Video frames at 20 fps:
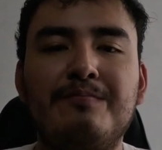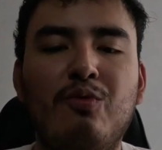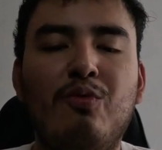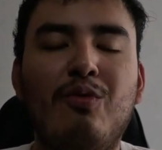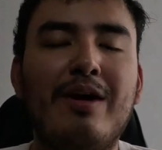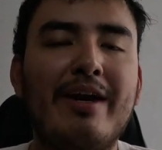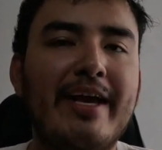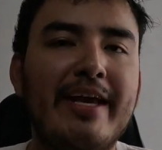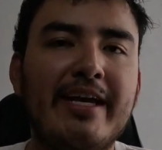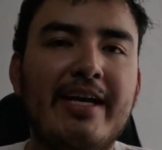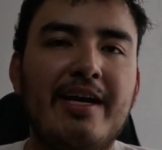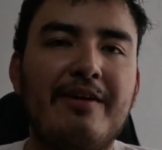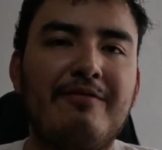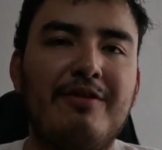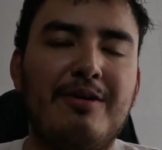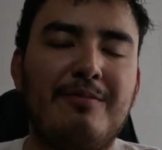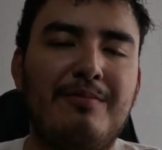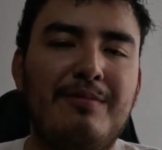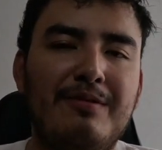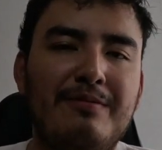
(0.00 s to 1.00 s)
what I
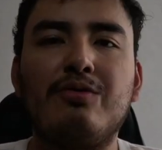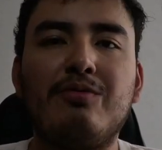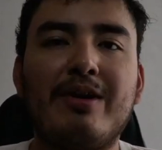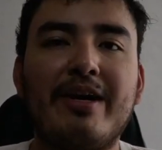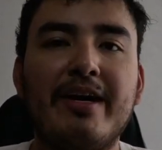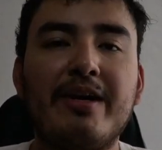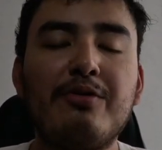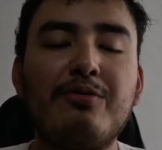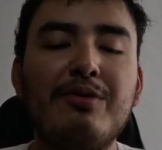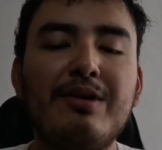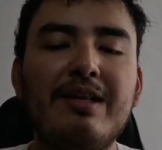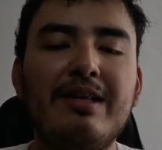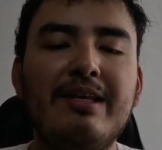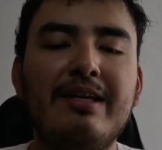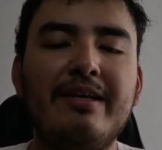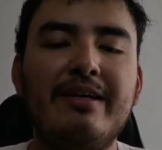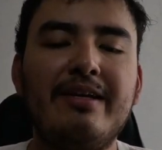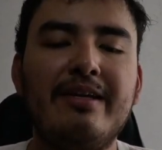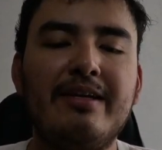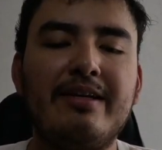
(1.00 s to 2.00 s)
gave up. So what I
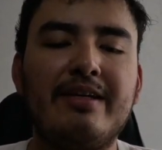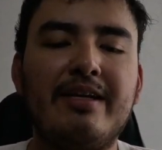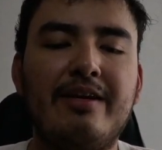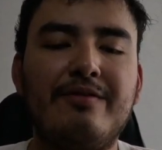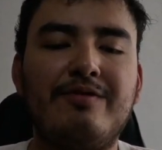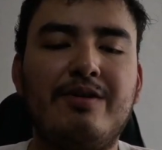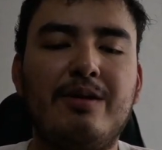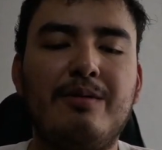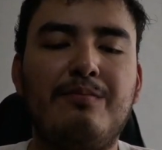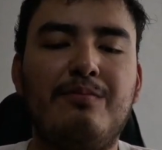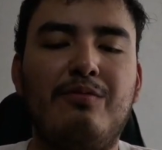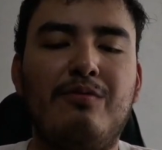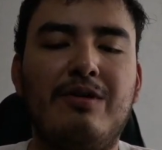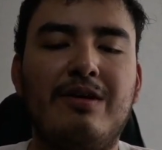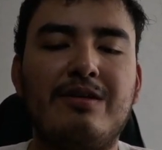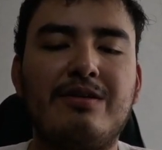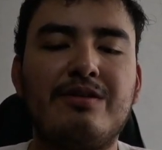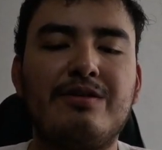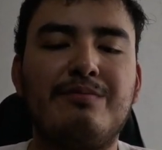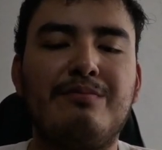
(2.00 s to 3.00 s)
really gave up
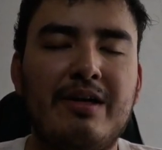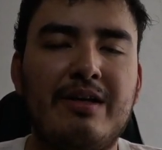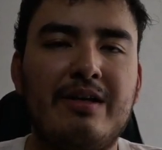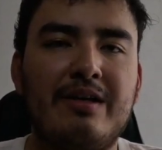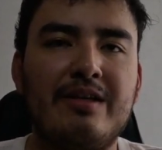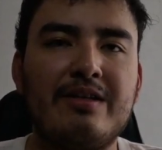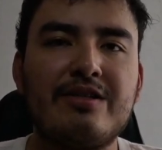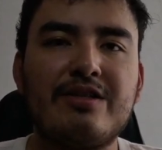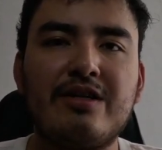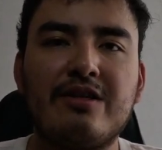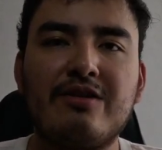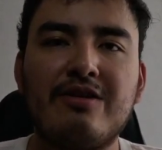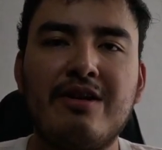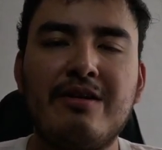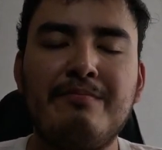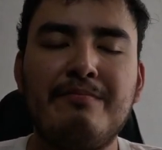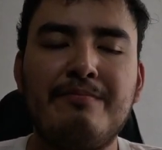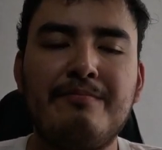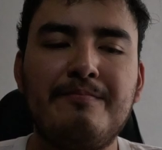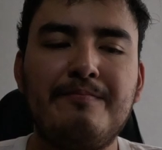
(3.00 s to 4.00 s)
was my
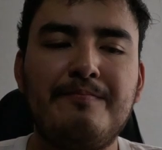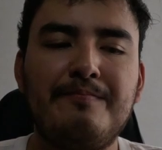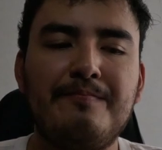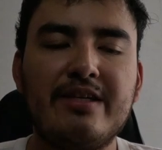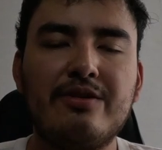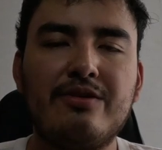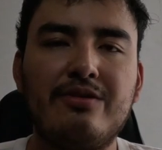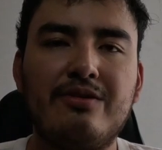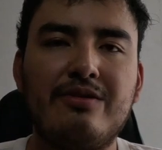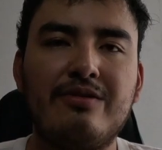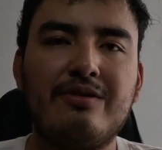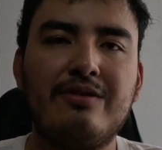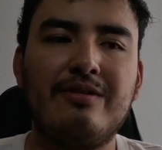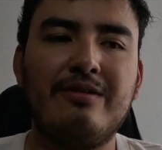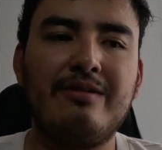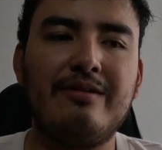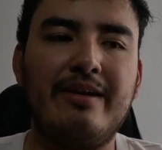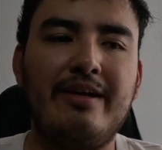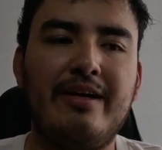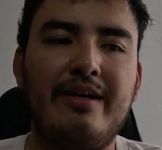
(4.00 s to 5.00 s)
Instagram, TikTok,
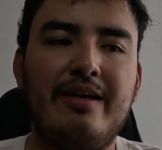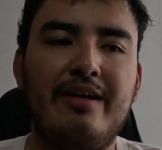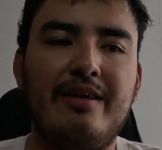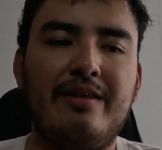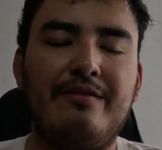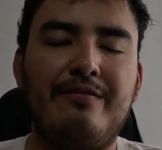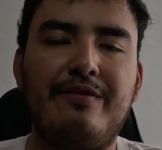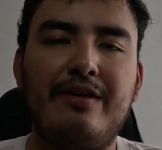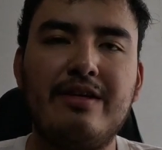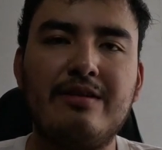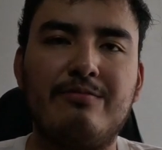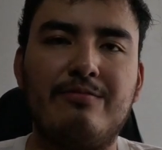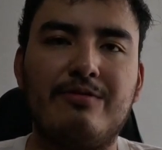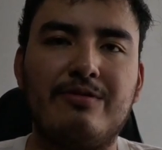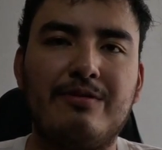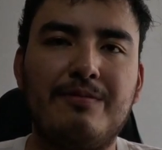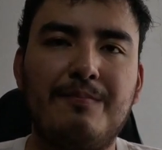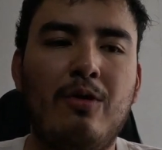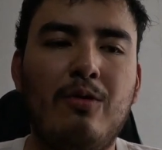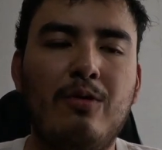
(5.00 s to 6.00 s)
and
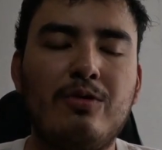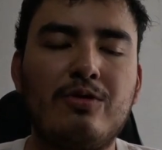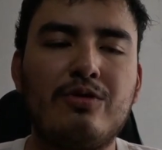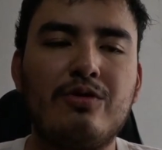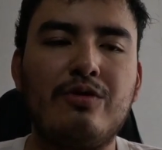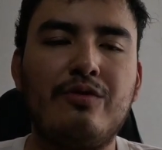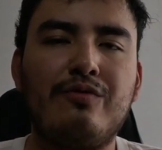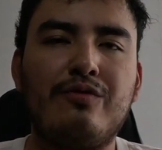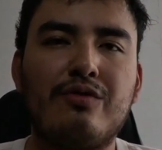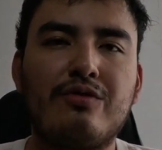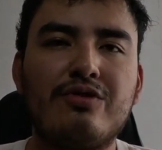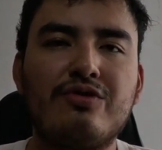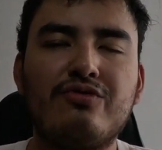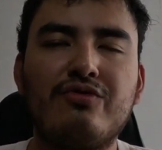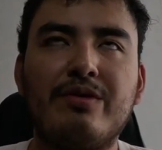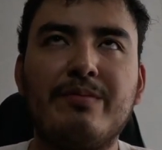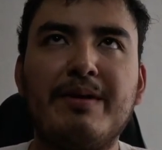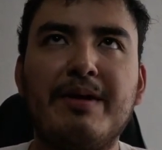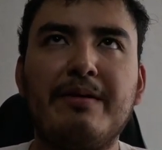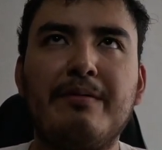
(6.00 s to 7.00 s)
Facebook. Also for
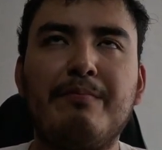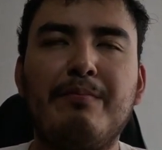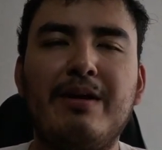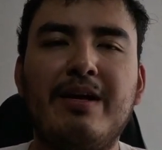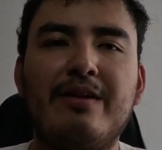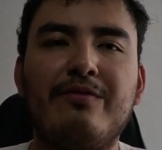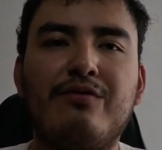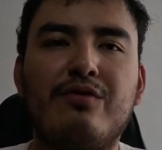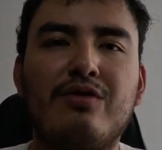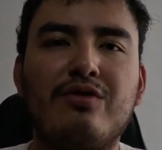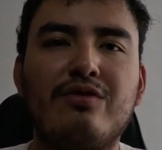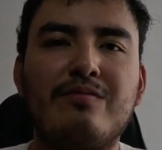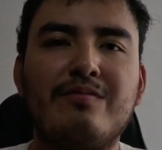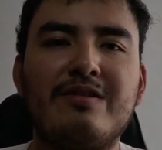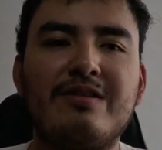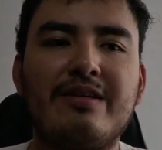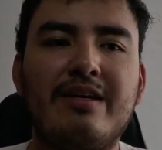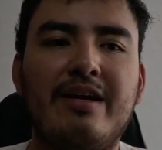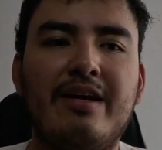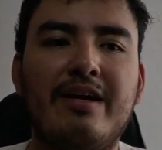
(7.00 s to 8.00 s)
streaming
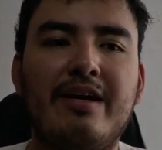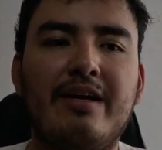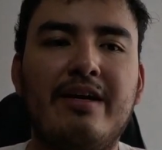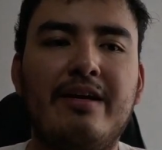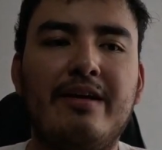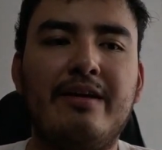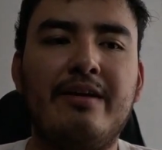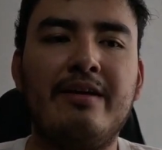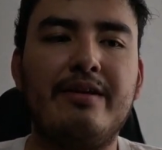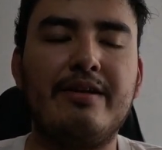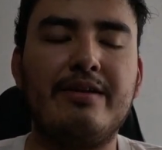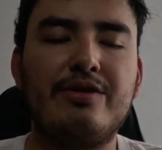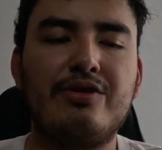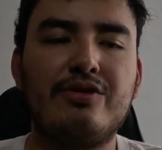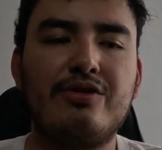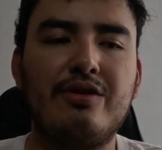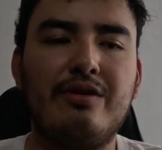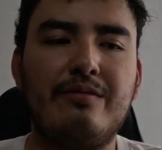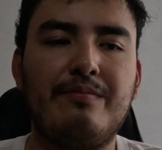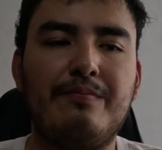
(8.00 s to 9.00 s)
platforms, I did
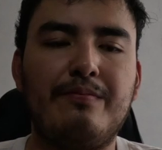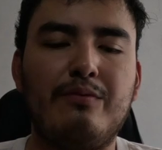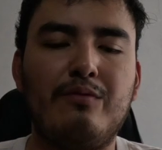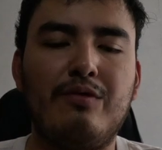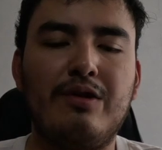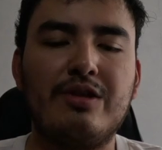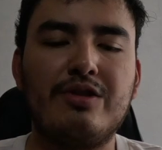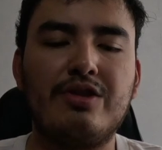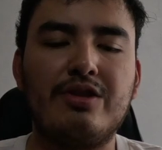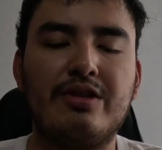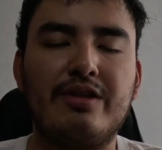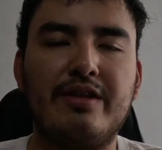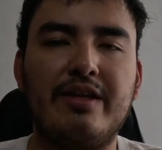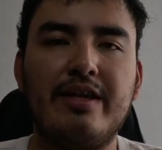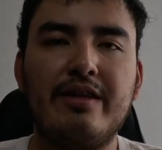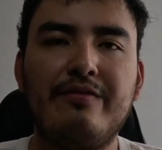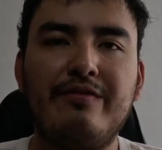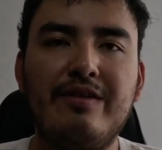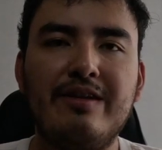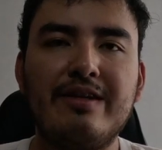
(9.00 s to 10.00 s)
stop watching
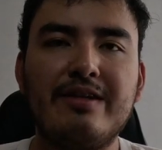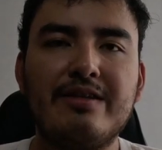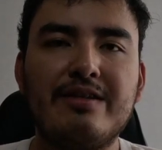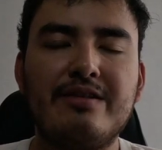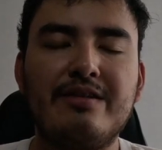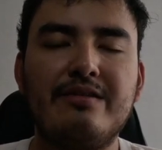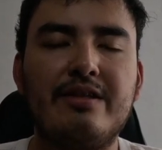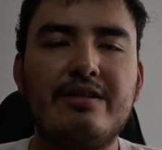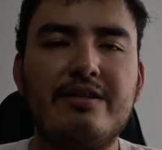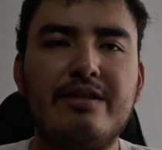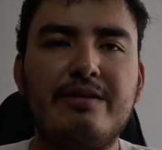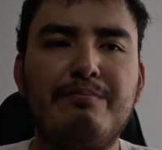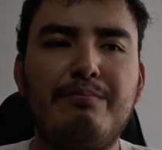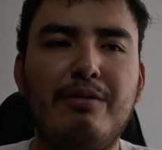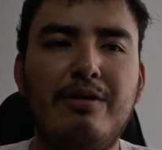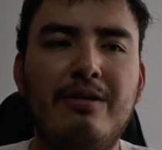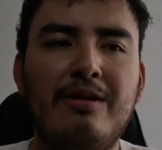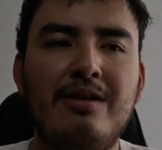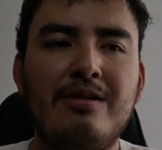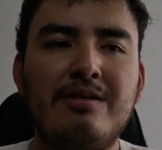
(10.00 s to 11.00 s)
Netflix, Disney
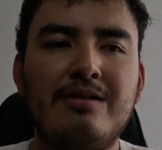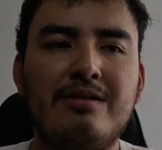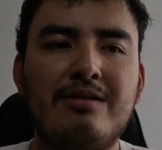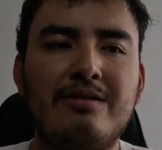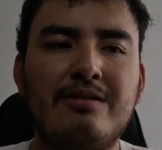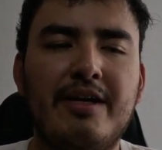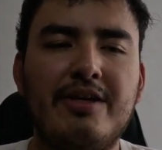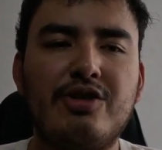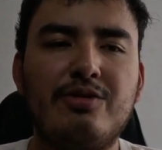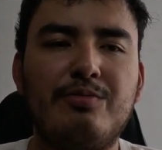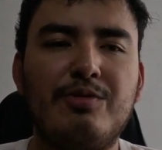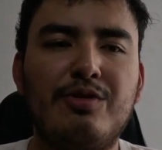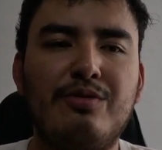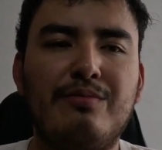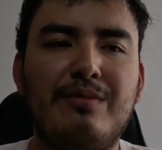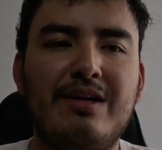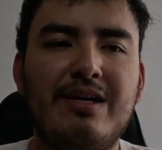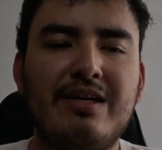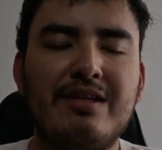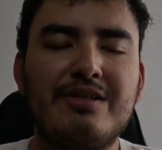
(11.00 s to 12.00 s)
Plus, HBO
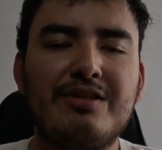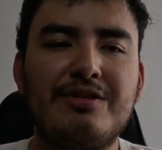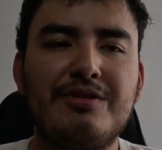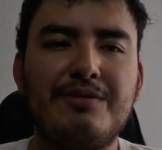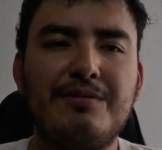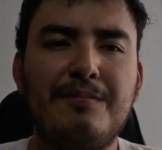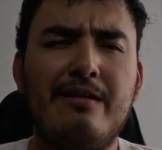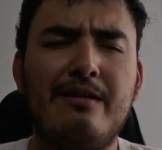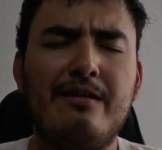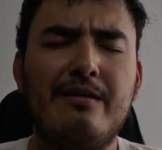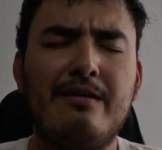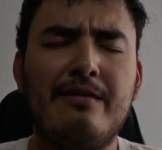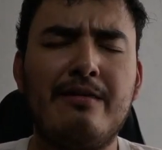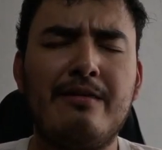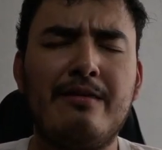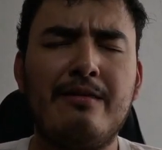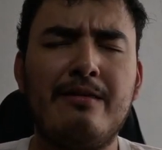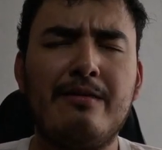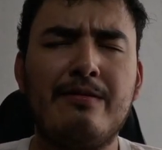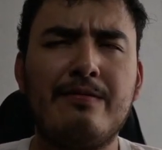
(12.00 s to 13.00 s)
Max,
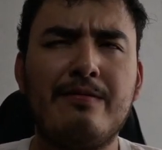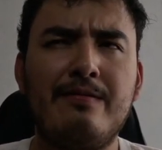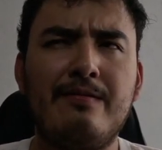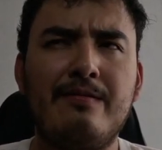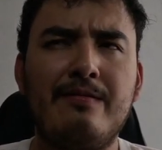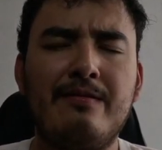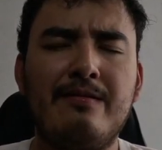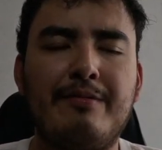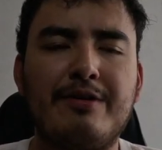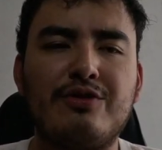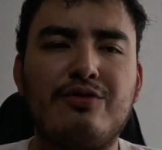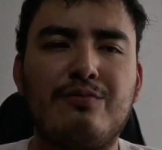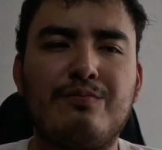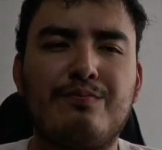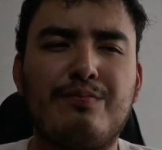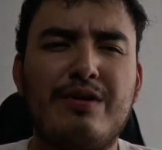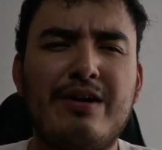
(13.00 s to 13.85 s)
and Amazon